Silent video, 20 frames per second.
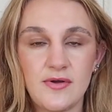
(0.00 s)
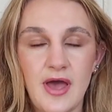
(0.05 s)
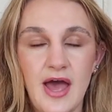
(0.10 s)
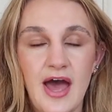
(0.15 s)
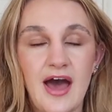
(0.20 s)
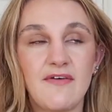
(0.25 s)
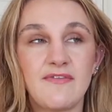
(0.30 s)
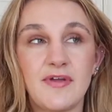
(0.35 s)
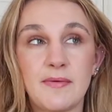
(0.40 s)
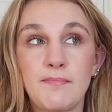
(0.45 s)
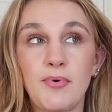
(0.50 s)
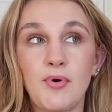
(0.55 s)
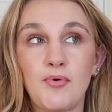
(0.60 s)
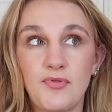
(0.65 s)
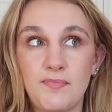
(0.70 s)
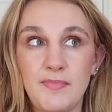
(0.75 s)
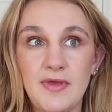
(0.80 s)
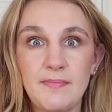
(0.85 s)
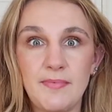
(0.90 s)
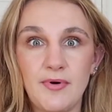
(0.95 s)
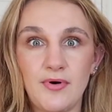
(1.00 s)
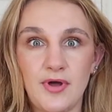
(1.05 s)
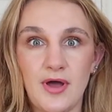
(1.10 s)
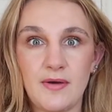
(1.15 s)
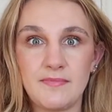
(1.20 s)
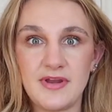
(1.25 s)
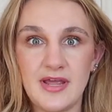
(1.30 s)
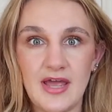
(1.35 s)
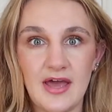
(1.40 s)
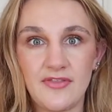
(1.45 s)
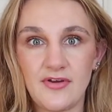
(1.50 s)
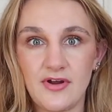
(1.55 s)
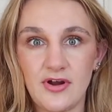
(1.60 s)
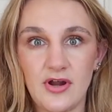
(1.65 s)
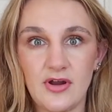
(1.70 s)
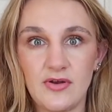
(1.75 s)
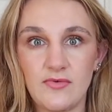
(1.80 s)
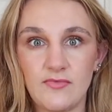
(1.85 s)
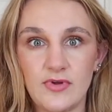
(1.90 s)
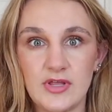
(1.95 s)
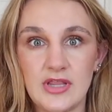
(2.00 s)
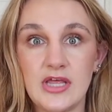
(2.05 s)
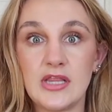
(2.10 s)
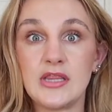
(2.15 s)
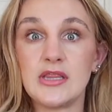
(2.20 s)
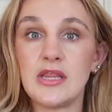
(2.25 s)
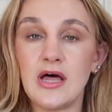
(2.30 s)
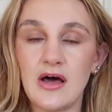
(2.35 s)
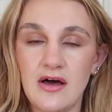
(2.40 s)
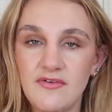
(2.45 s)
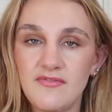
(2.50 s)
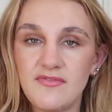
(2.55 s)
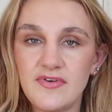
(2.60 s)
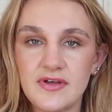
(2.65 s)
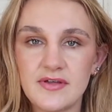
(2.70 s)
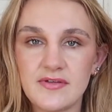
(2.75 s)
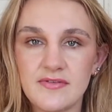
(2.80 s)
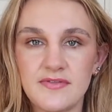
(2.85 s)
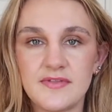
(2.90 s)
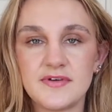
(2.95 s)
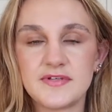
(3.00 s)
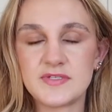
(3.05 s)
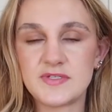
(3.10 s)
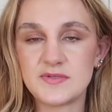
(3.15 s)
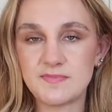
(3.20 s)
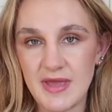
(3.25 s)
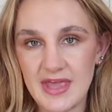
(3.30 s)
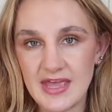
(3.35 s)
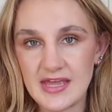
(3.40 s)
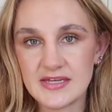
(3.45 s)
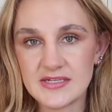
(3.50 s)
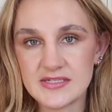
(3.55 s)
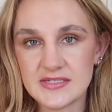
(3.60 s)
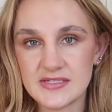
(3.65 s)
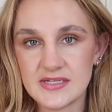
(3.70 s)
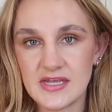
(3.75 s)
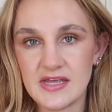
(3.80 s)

having both people come together and really love the space,